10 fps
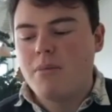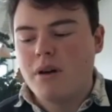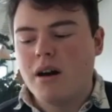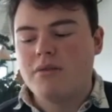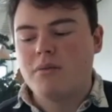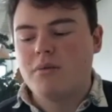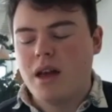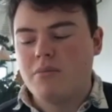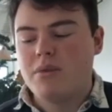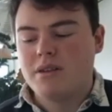apart from
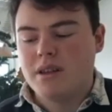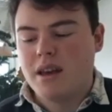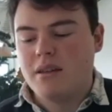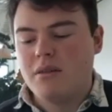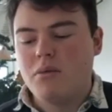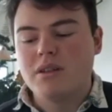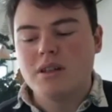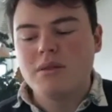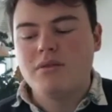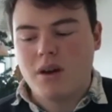at midday, when
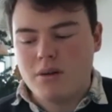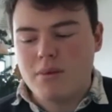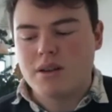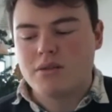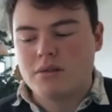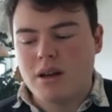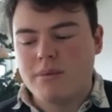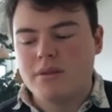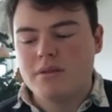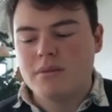something very magical
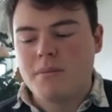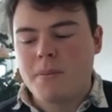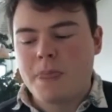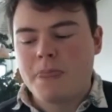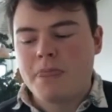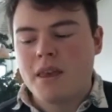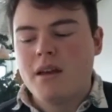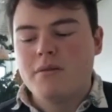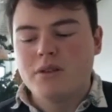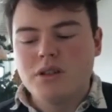happens.
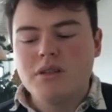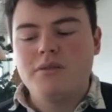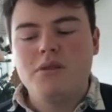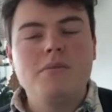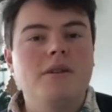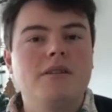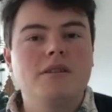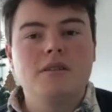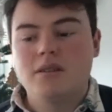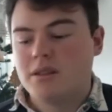For just a few
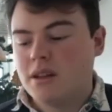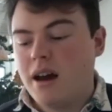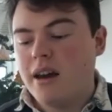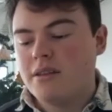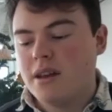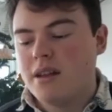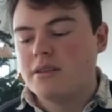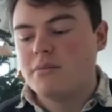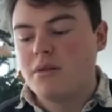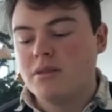minutes, the sky
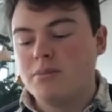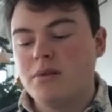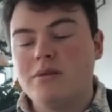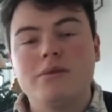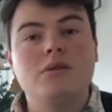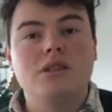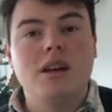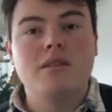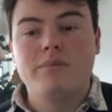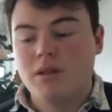turns the most beautiful
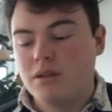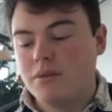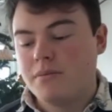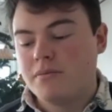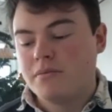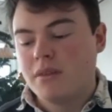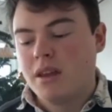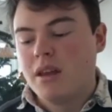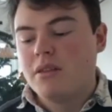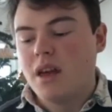shade of blue.
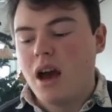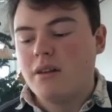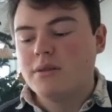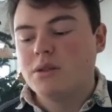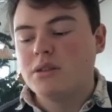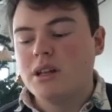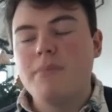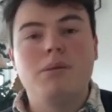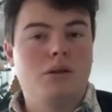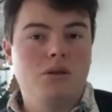The elves call it
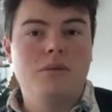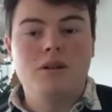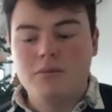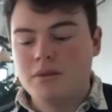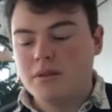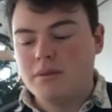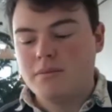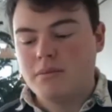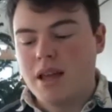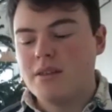a blue moment.
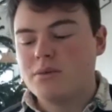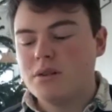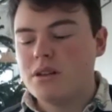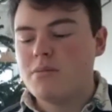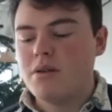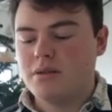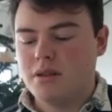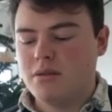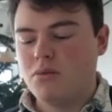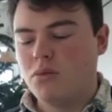And it is one of the
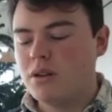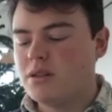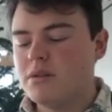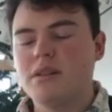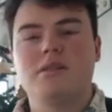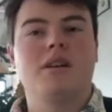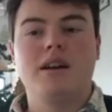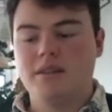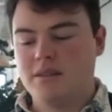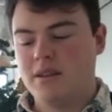most wondrous
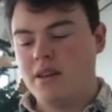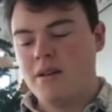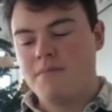sights